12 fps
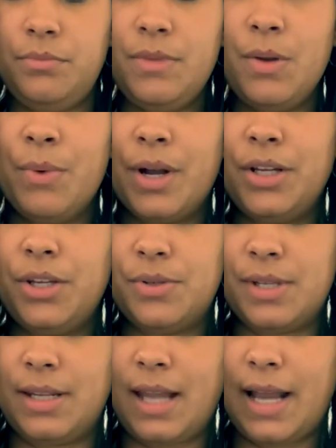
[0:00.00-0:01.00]
We're gonna
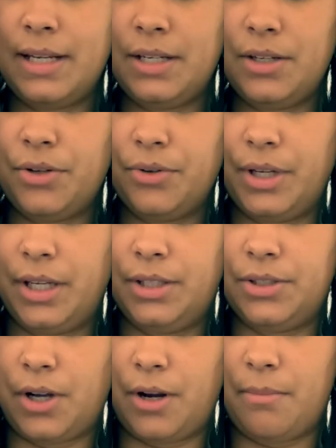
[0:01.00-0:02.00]
use a
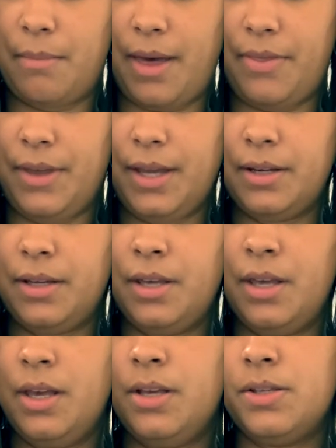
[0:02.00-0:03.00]
90-degree dart method.
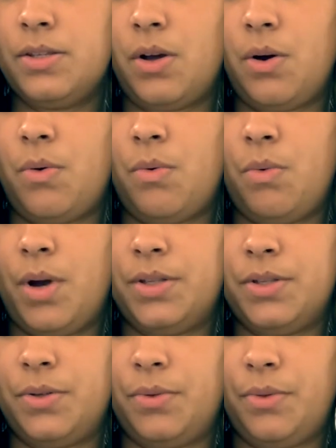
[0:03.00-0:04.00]
So 1,
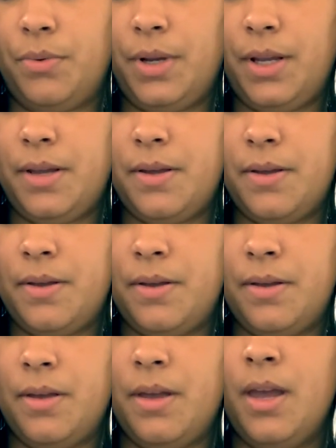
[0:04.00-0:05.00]
2, 3.
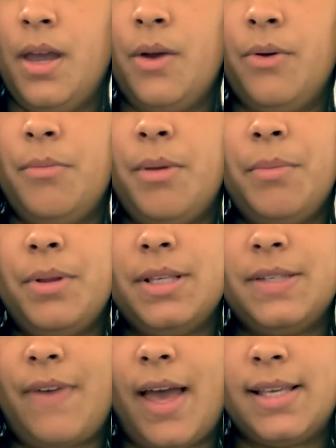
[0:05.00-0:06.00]
Remember,
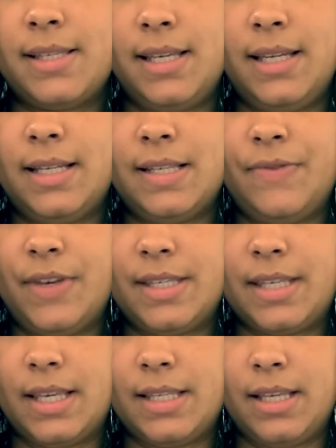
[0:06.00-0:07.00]
this vaccine is
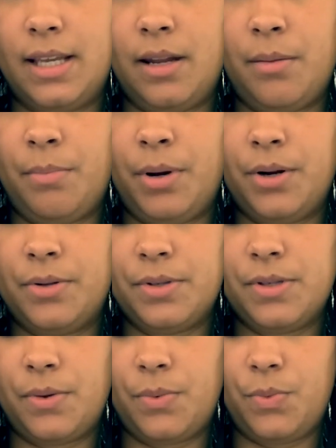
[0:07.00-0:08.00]
viscous and it
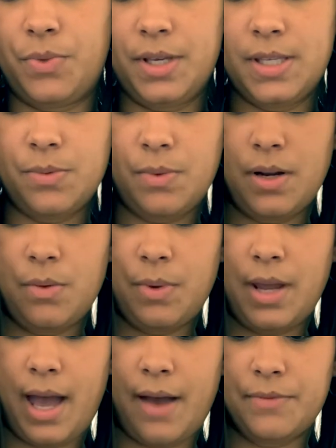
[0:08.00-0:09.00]
burns, so this one
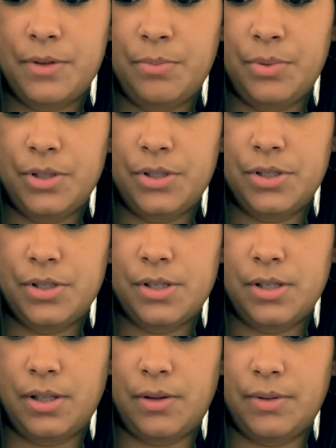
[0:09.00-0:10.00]
we have to push
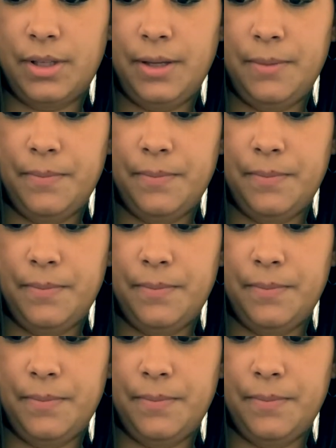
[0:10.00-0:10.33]
slowly.